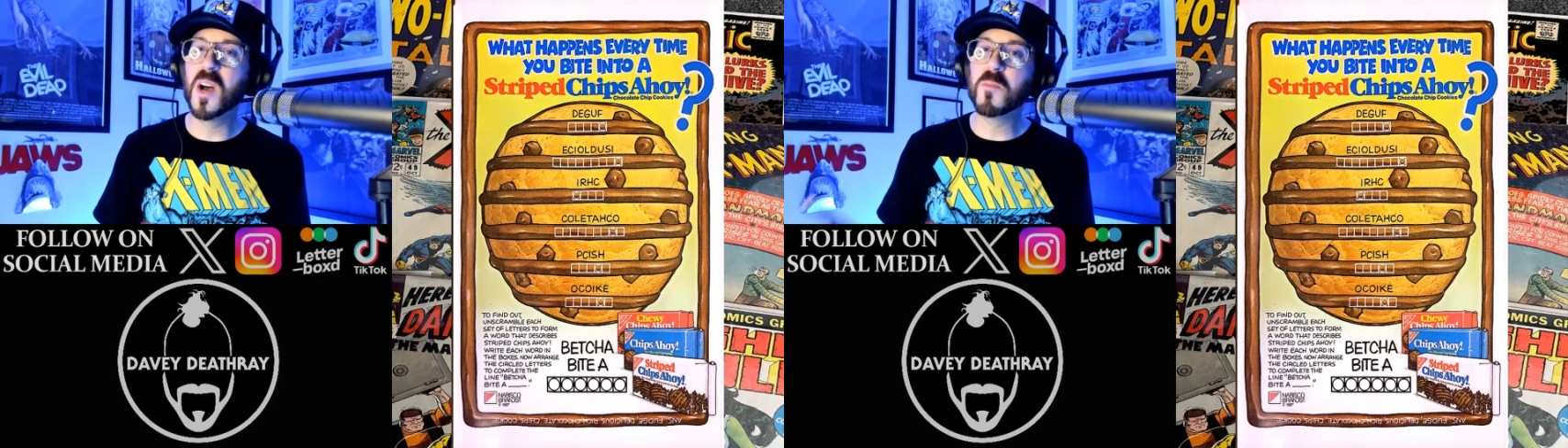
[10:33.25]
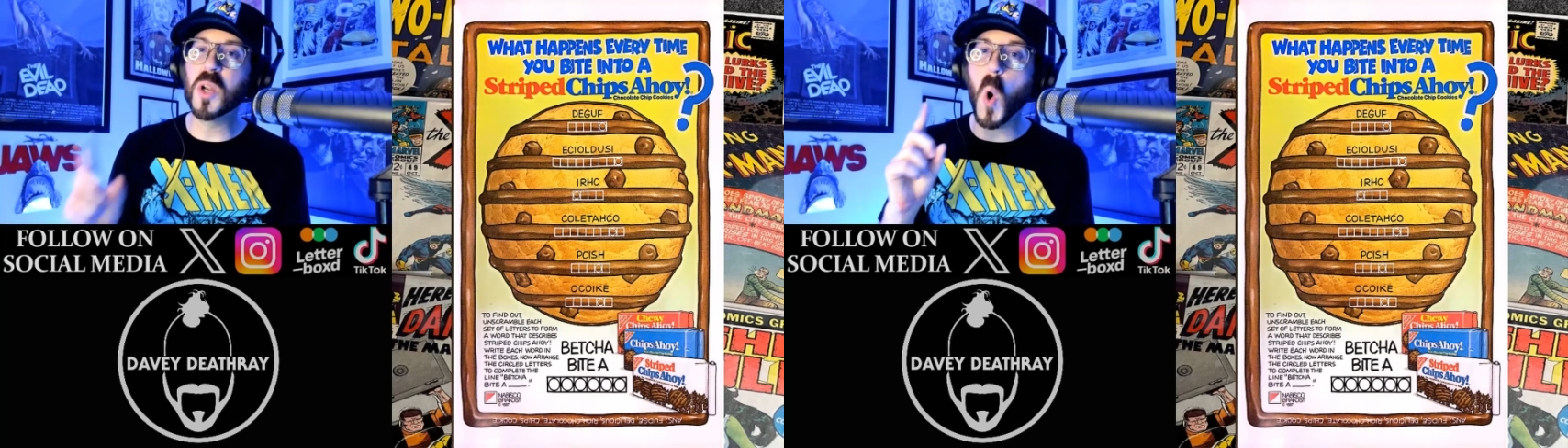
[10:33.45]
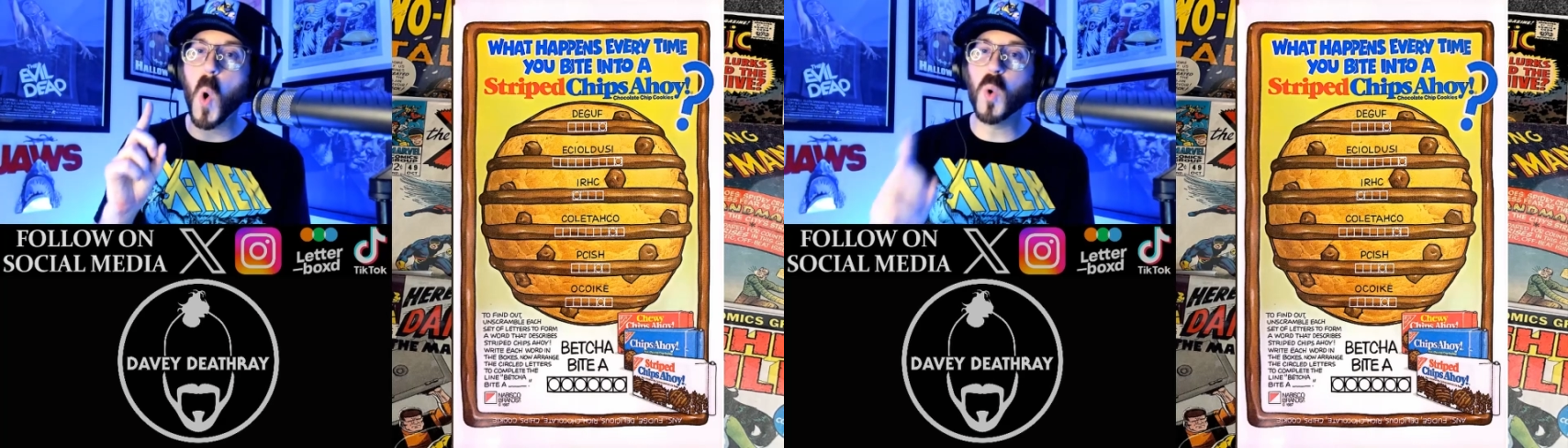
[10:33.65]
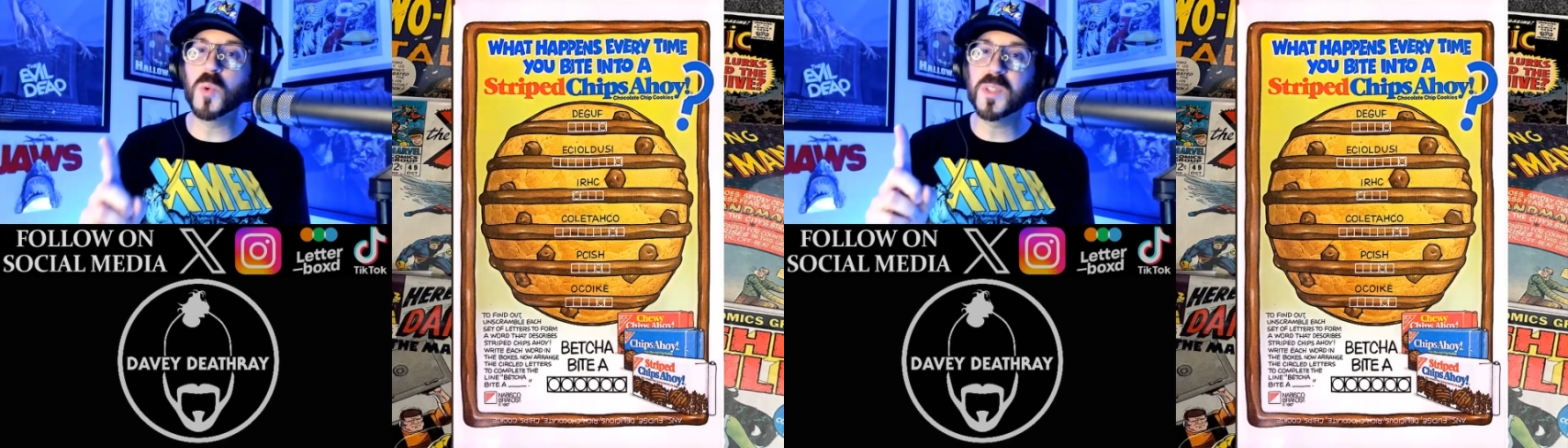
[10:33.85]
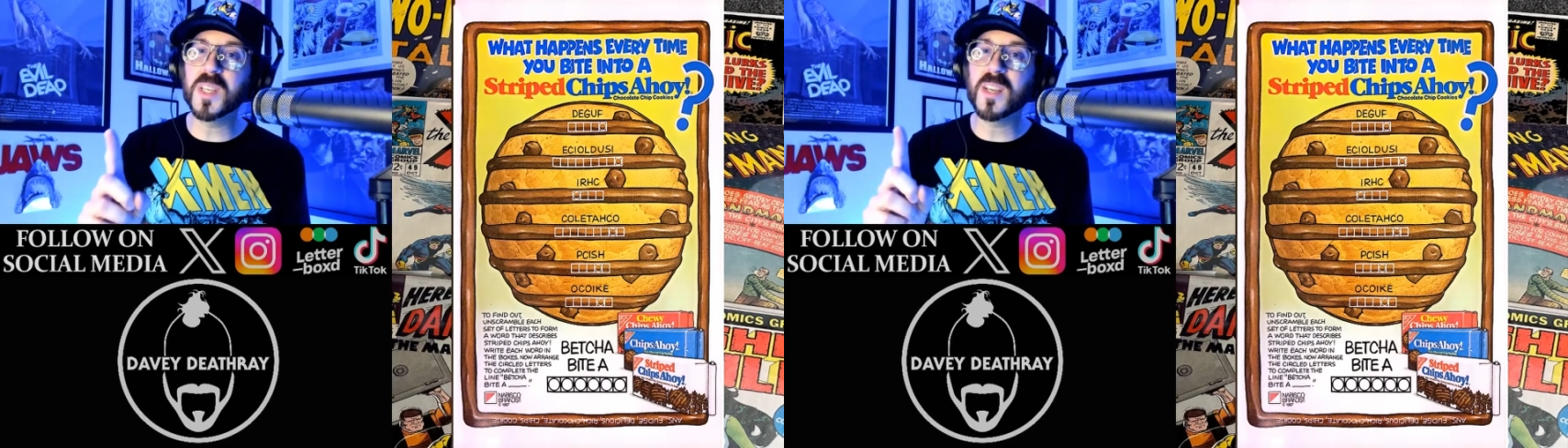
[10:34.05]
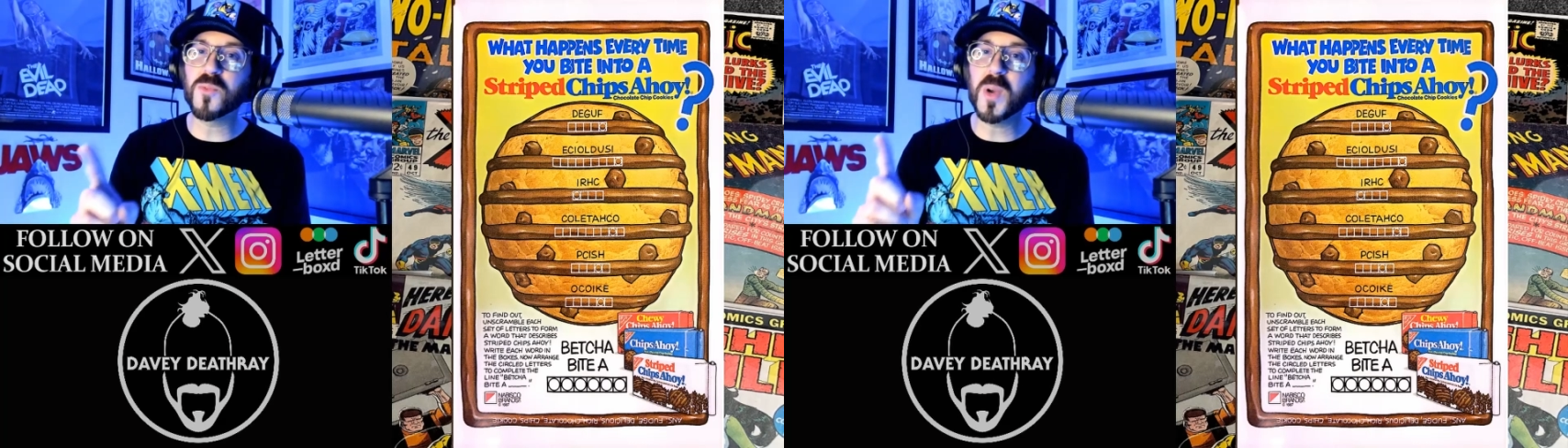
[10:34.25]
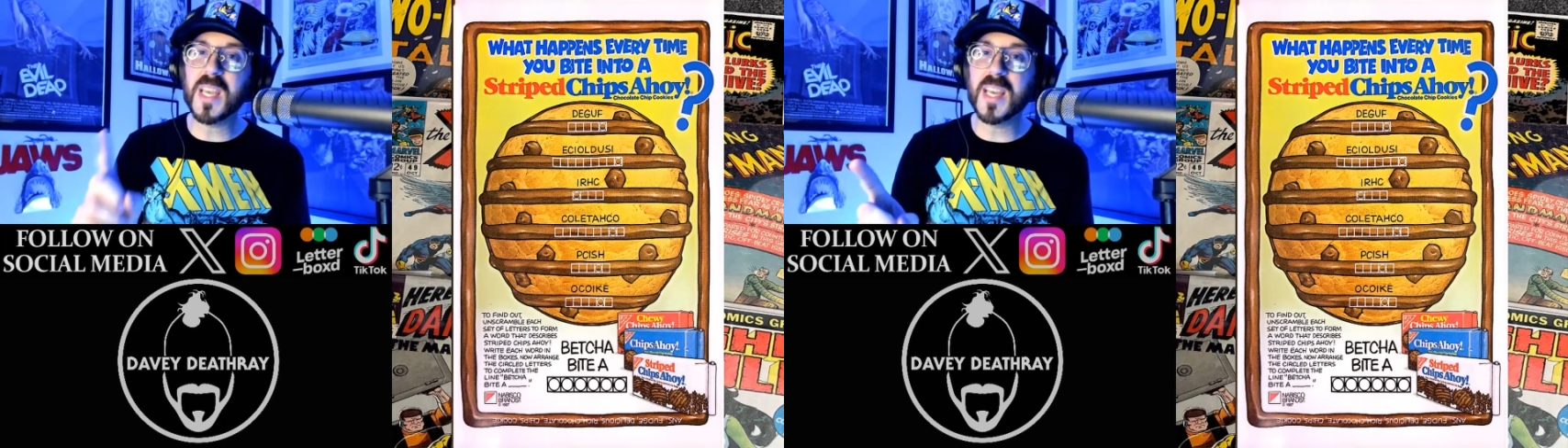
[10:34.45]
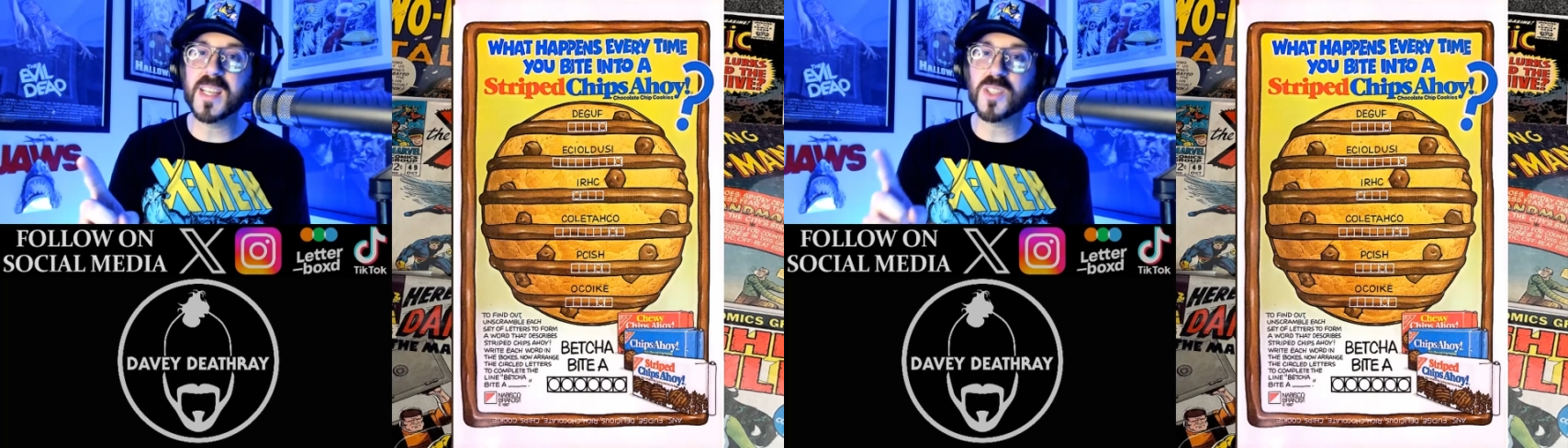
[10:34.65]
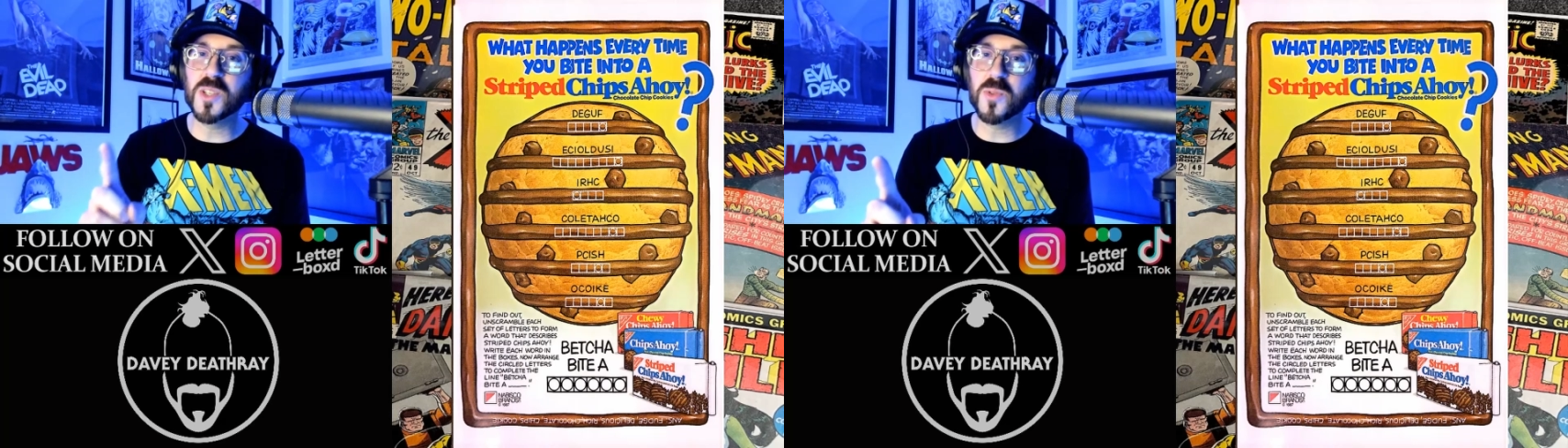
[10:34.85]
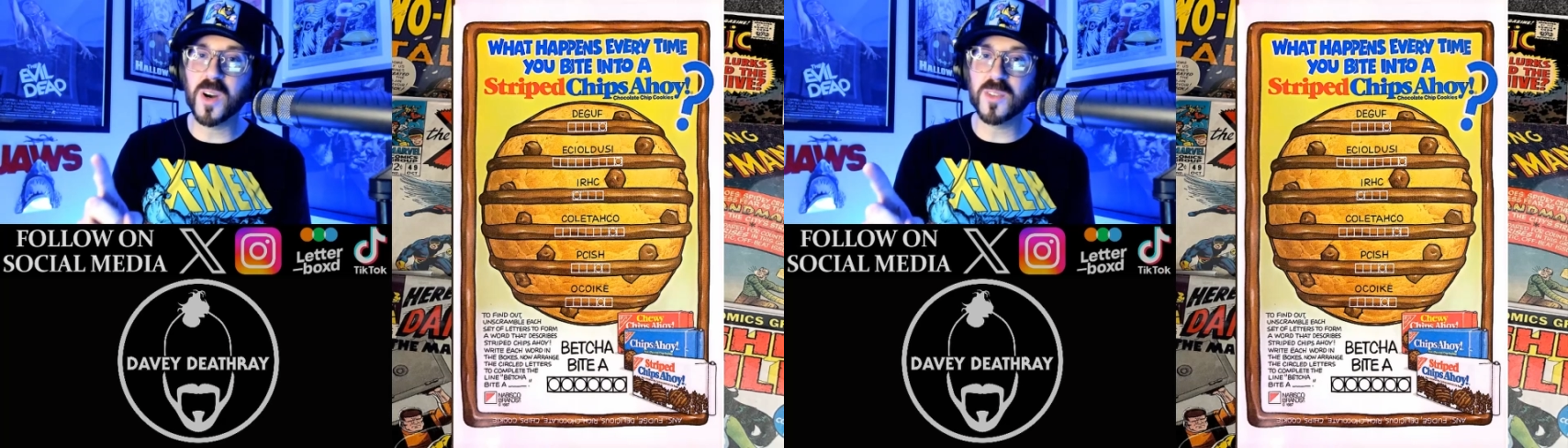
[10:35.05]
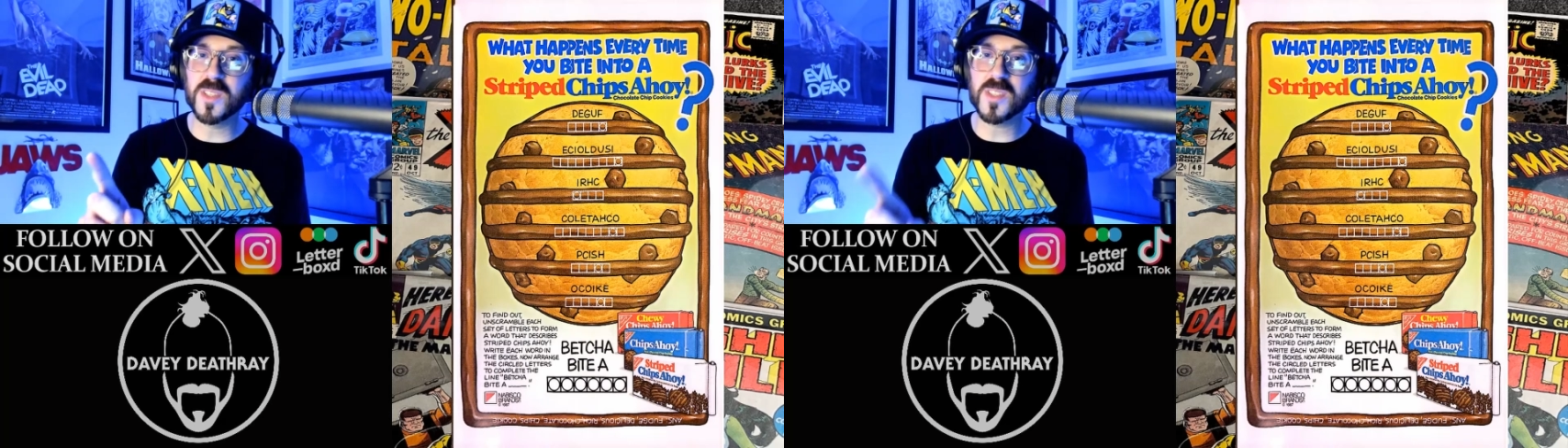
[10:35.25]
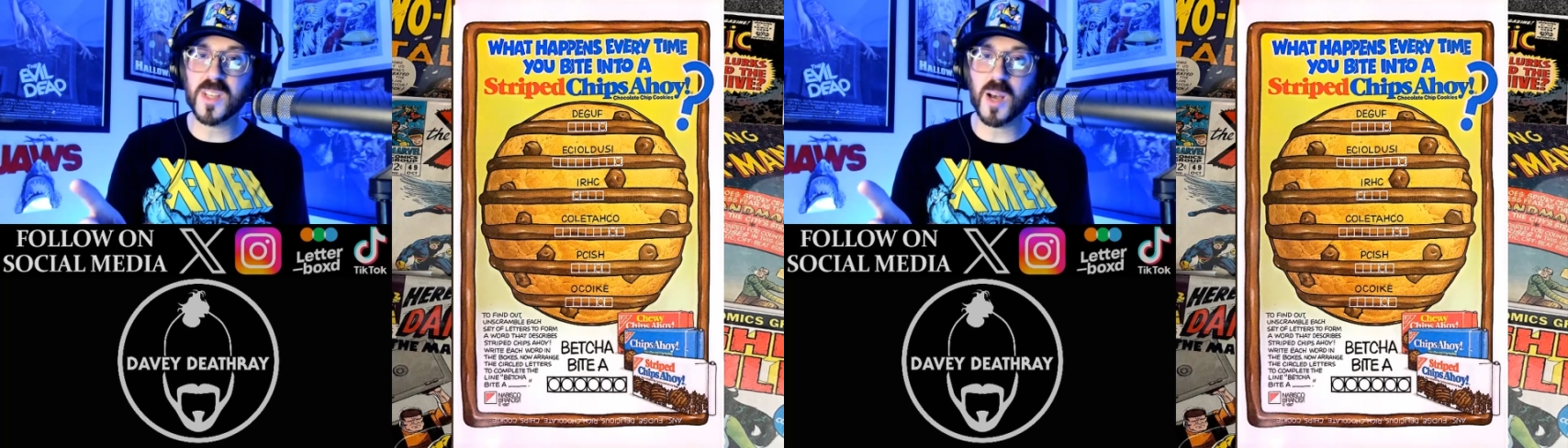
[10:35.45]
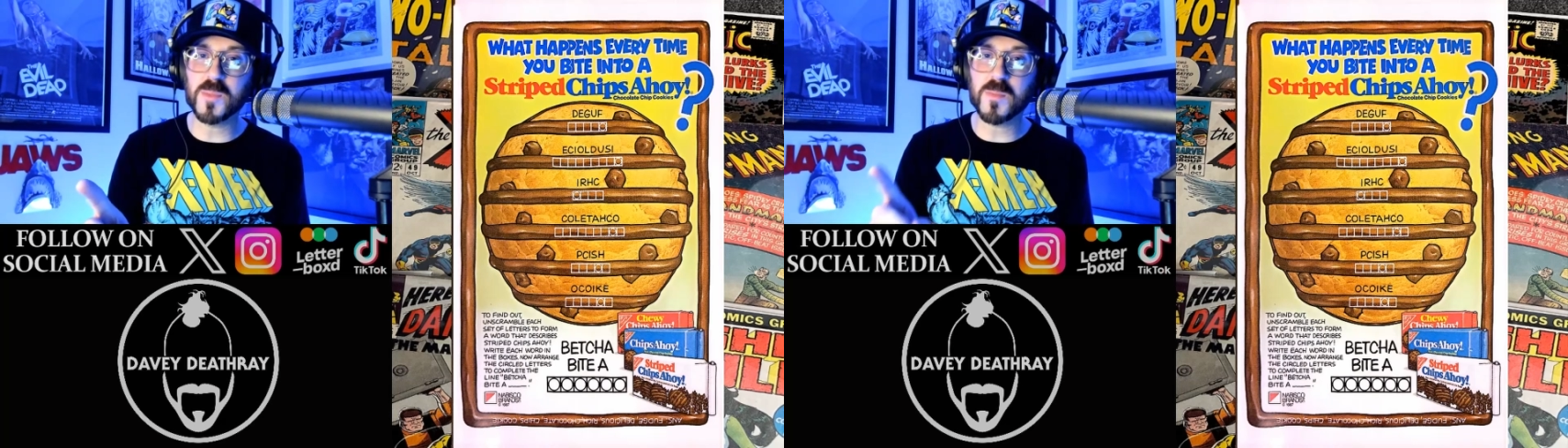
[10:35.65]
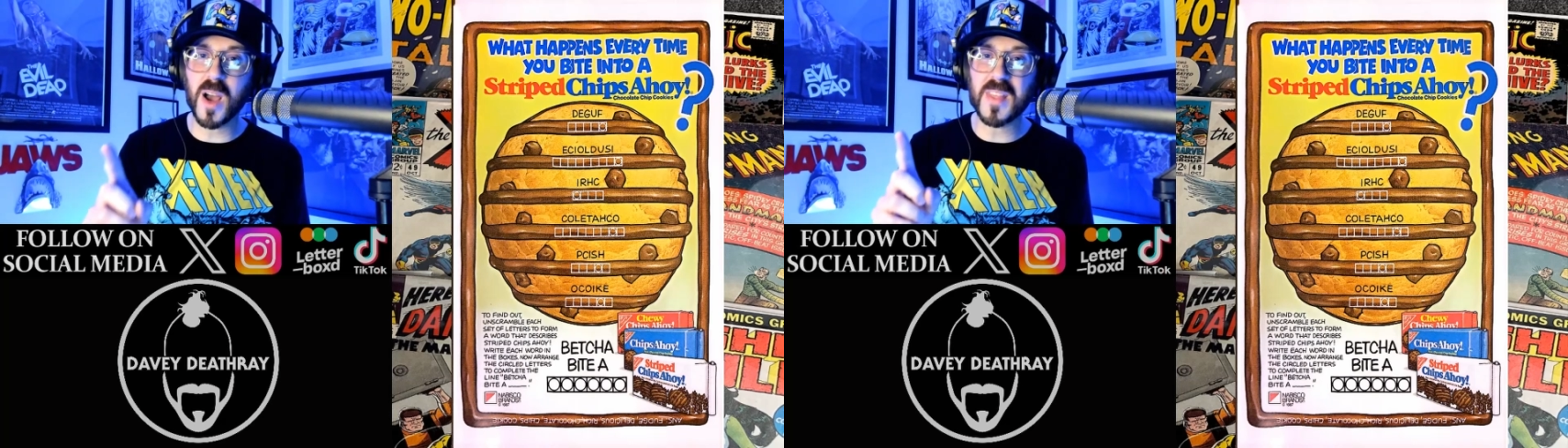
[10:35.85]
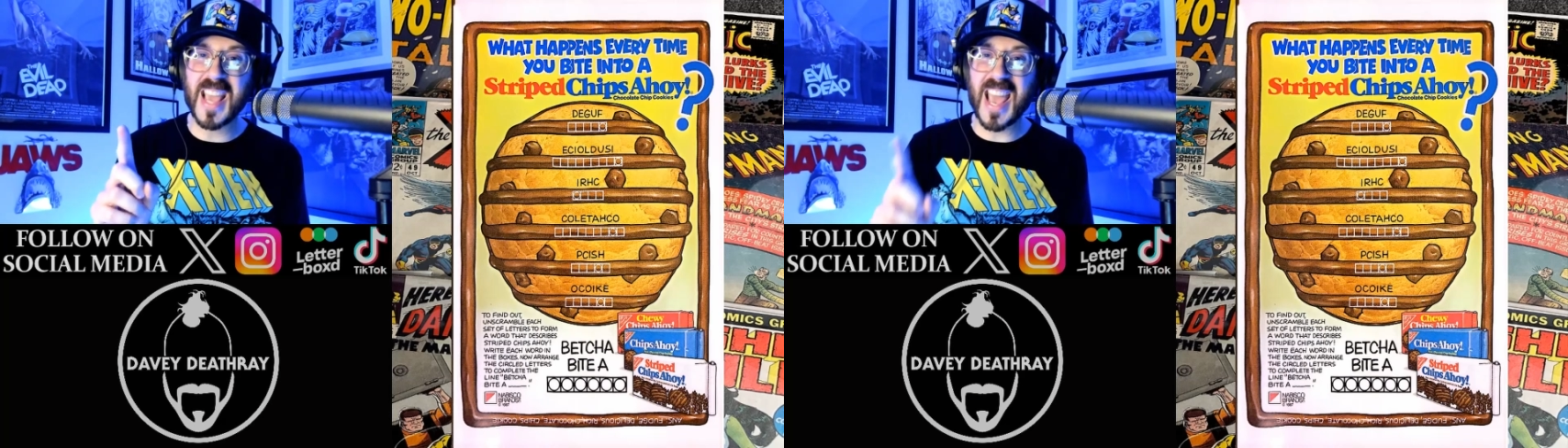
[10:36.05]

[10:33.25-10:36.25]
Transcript: but only if we hit 200 subs by the